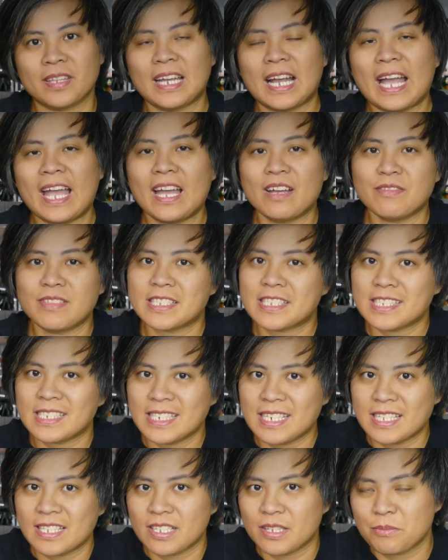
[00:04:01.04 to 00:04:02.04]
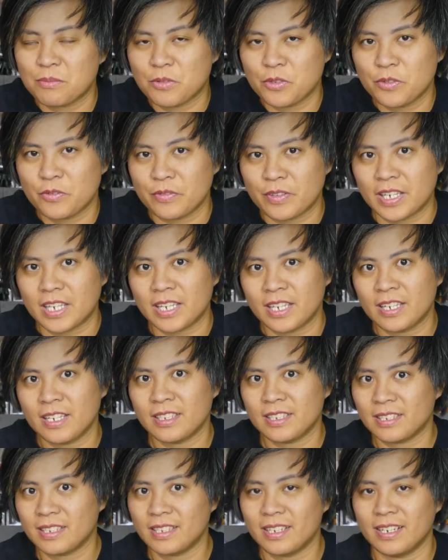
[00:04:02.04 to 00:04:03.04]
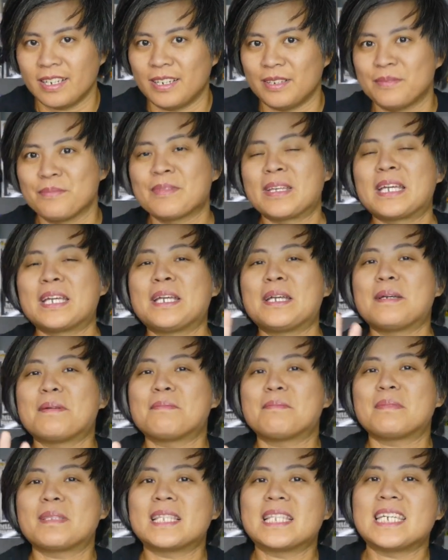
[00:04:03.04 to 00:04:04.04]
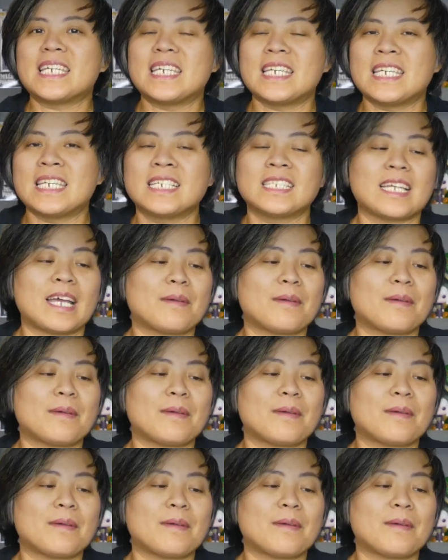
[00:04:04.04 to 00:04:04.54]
I haven't seen the movie. Please,